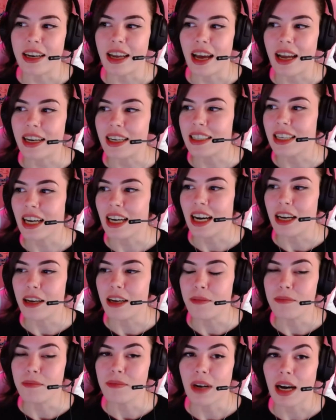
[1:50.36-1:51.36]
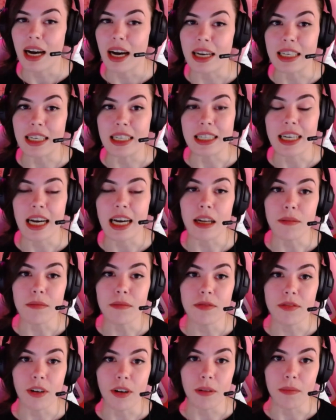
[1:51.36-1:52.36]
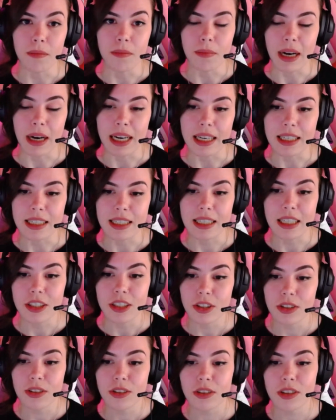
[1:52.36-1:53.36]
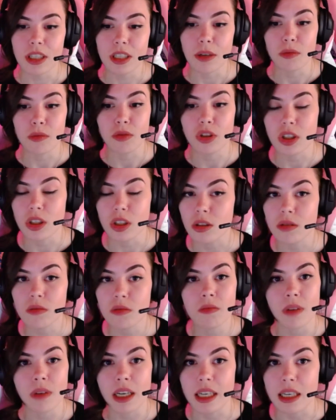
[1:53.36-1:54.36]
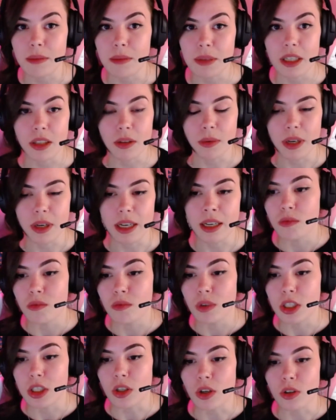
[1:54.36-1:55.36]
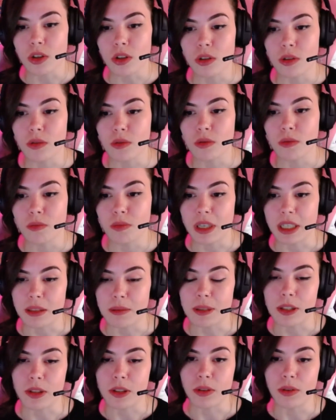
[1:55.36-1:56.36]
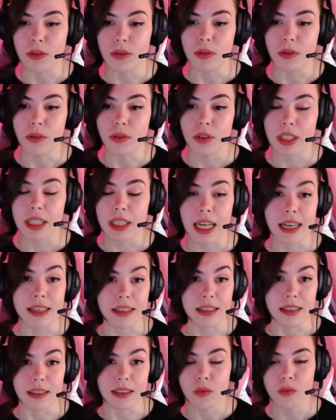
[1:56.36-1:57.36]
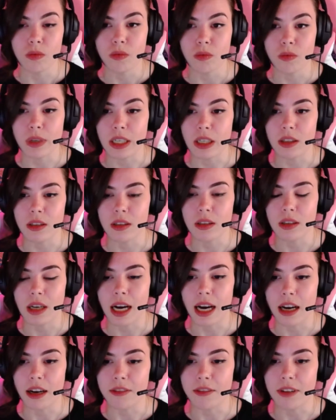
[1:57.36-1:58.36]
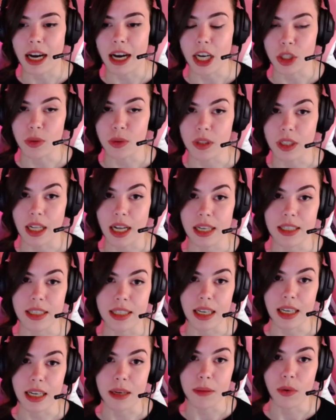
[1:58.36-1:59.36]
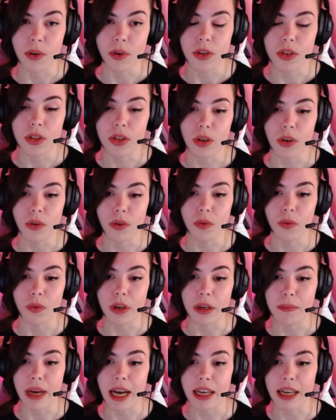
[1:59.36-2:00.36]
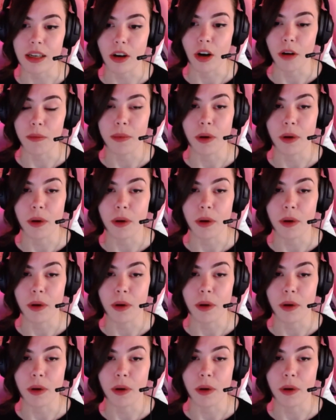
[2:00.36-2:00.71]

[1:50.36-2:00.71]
Anytime I needed help from my teachers, it was just an email away, which also brings me to classes. We couldn't have actual classes anymore, so we met up